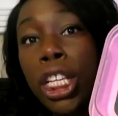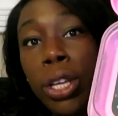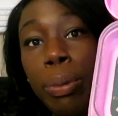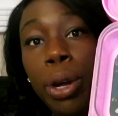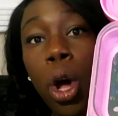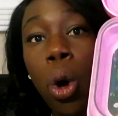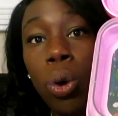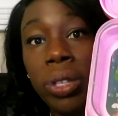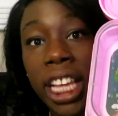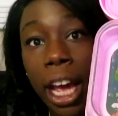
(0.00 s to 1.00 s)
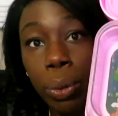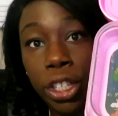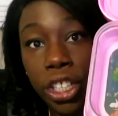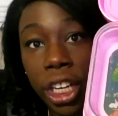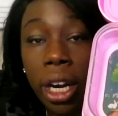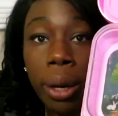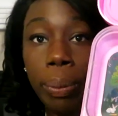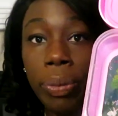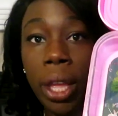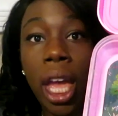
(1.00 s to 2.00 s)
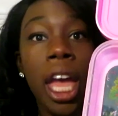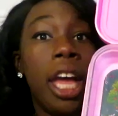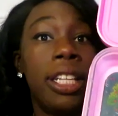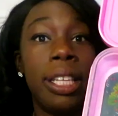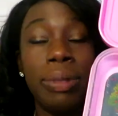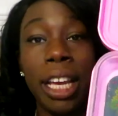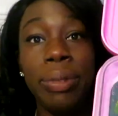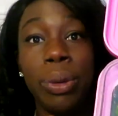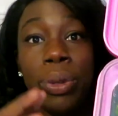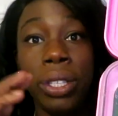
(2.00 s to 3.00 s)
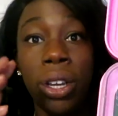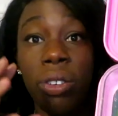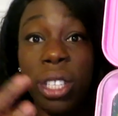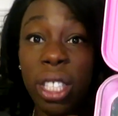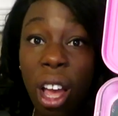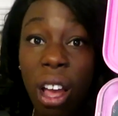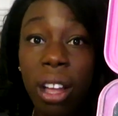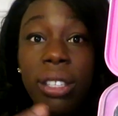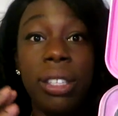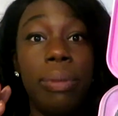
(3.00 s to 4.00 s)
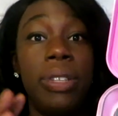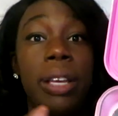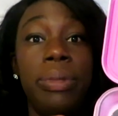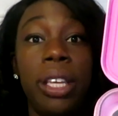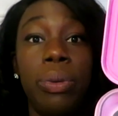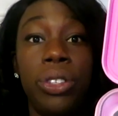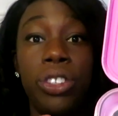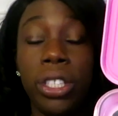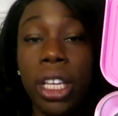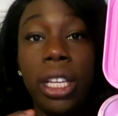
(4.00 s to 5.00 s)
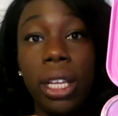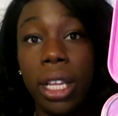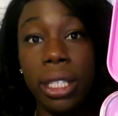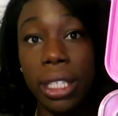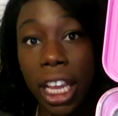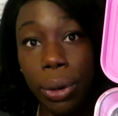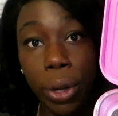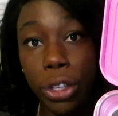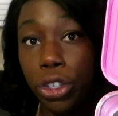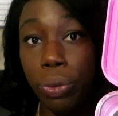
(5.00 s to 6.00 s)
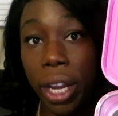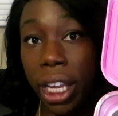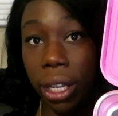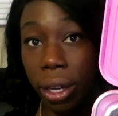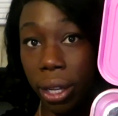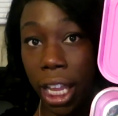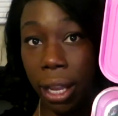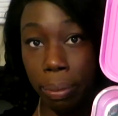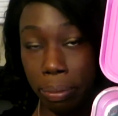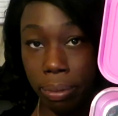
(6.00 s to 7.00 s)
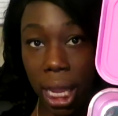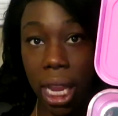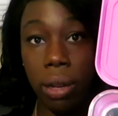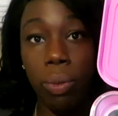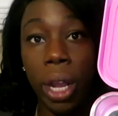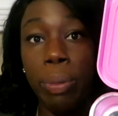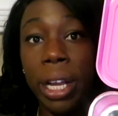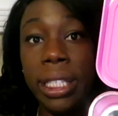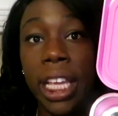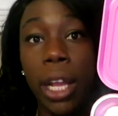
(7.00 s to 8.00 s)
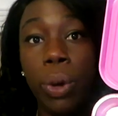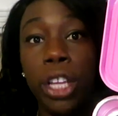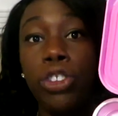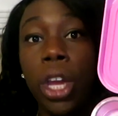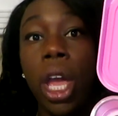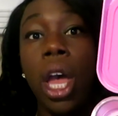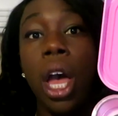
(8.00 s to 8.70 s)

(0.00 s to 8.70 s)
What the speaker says: So I'd put a whole sandwich here, and sometimes it was a croissant, sometimes it was just a sandwich, a regular like plain white bread sandwich.